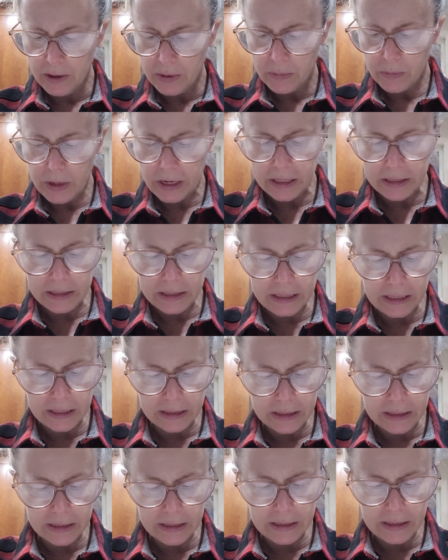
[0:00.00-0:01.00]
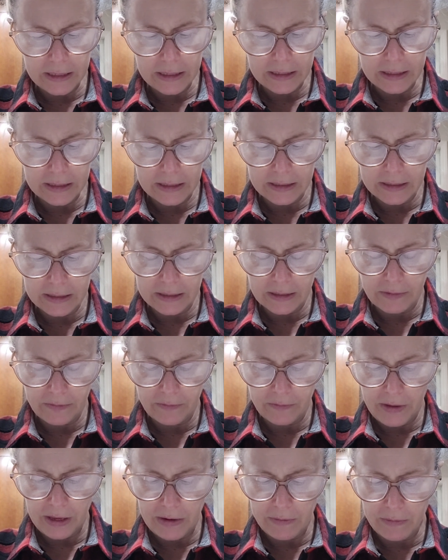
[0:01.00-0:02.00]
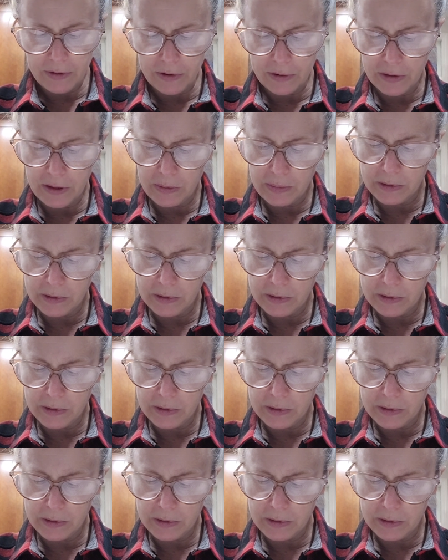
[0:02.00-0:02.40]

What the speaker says: wasting diseases and fever that